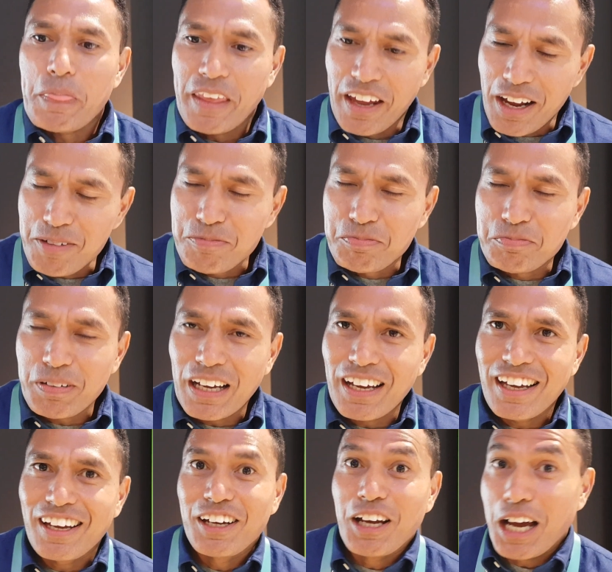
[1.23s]
Yep,
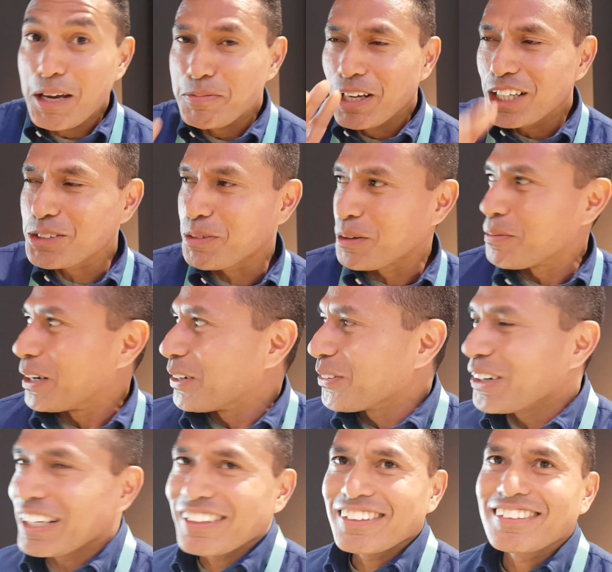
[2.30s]
I'm Gaspar, by the
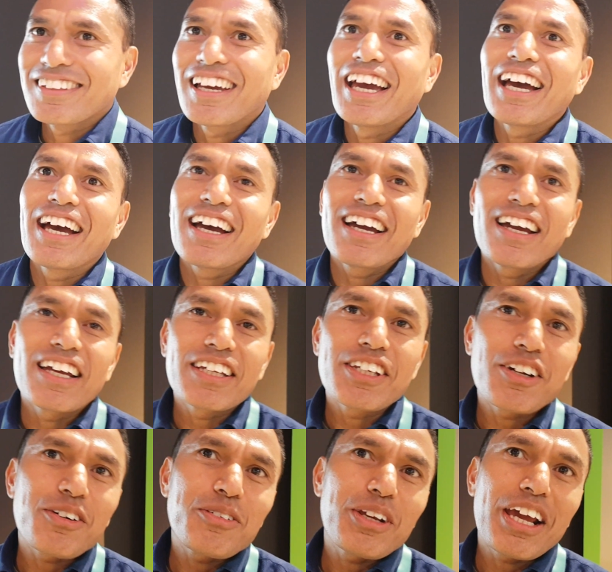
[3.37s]
way.
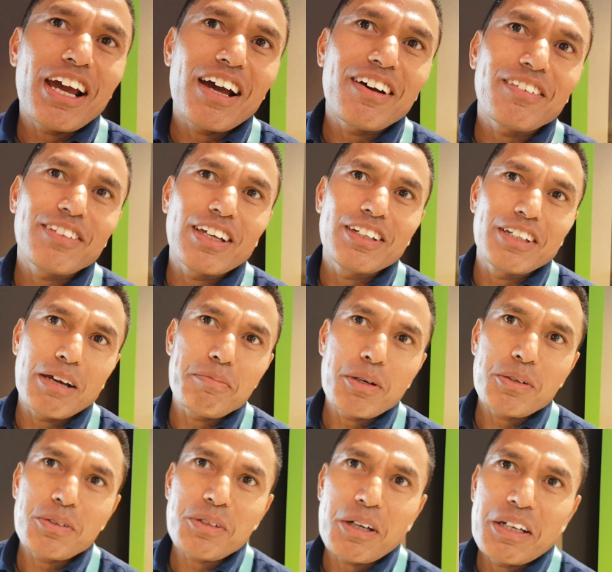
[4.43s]
Here we have the demo.
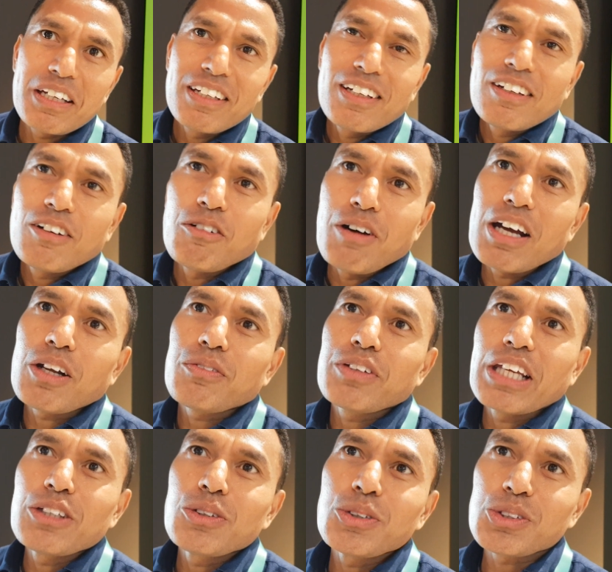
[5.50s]
One of
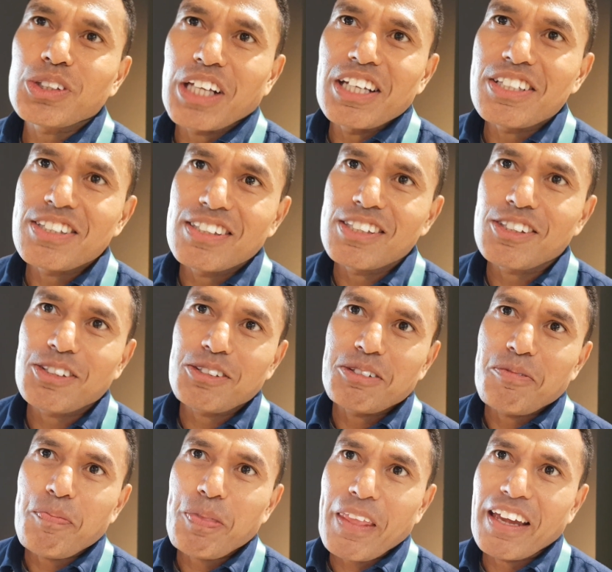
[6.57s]
the use cases
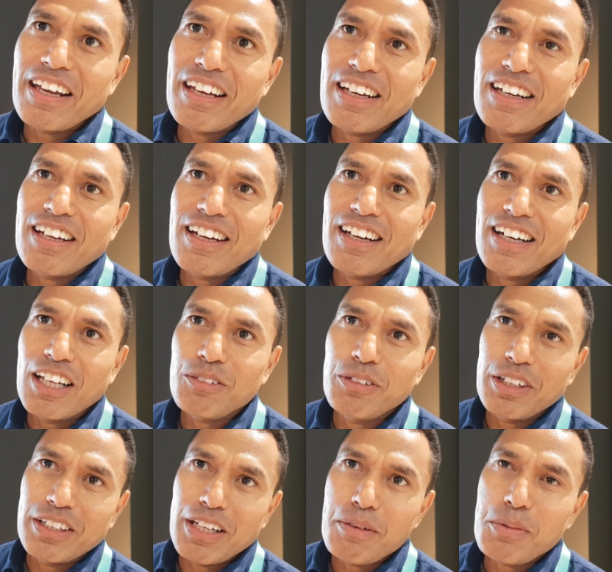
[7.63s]
that
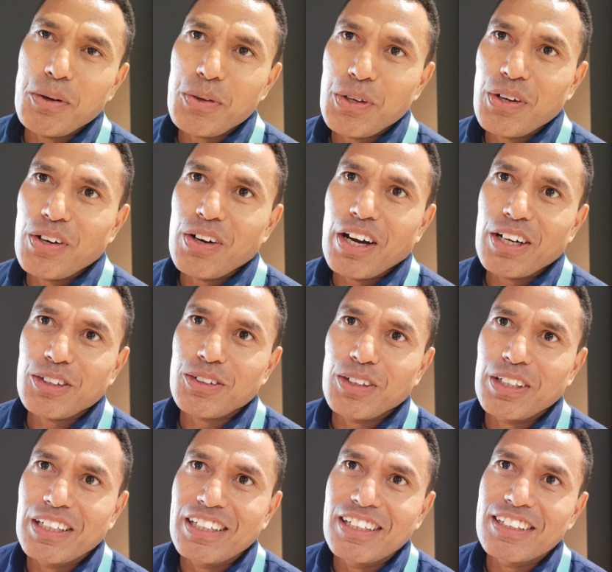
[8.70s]
we demo here
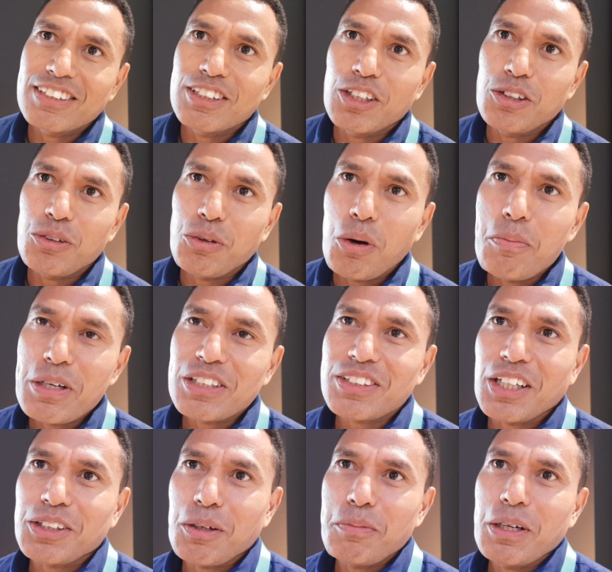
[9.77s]
actually is the roaming
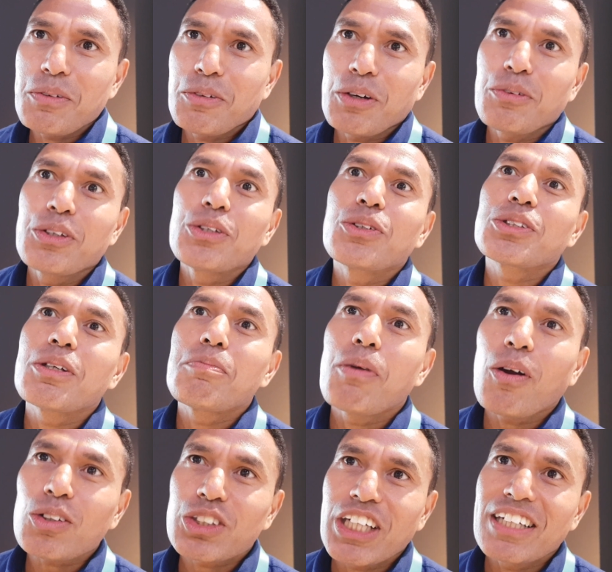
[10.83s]
settlement, where we use the
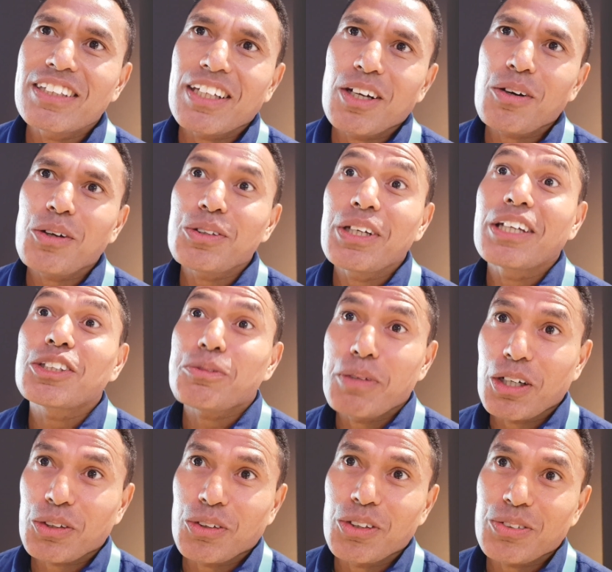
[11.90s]
blockchain technology and
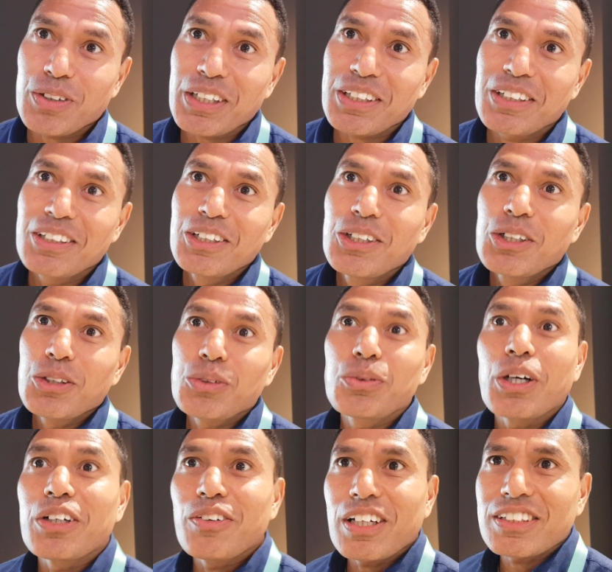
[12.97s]
smart contract to
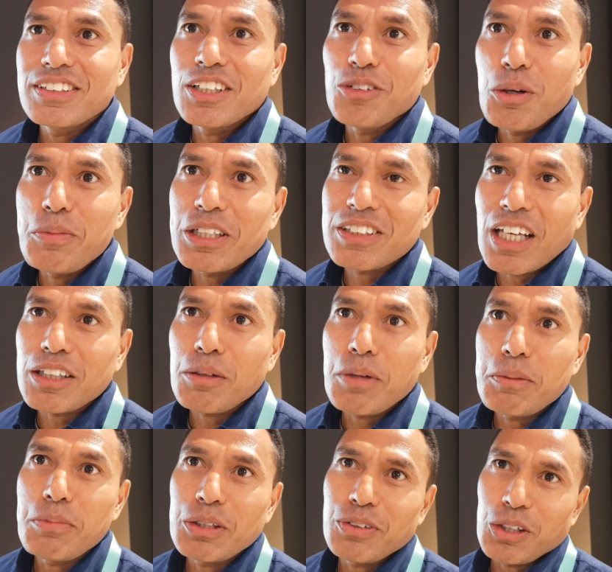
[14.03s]
address the roaming
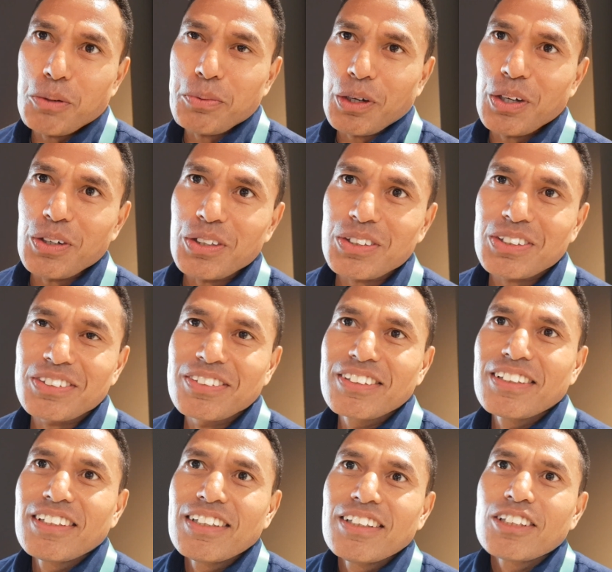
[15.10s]
settlement between operators.
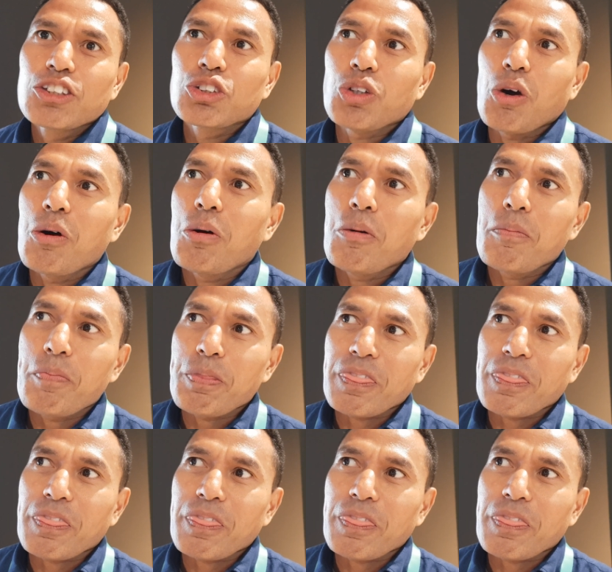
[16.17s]
So